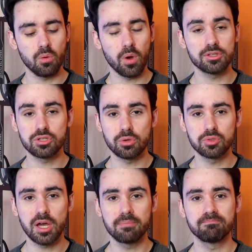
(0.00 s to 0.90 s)
Once it's all
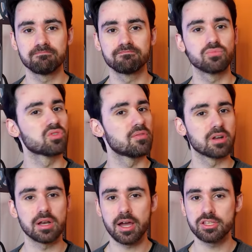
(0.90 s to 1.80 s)
done, give it
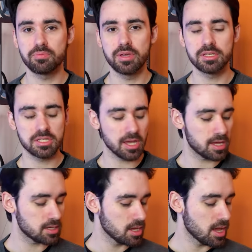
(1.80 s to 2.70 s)
a nice big
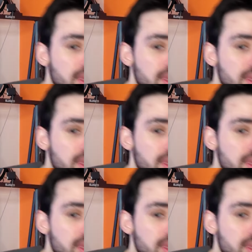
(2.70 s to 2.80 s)
sand.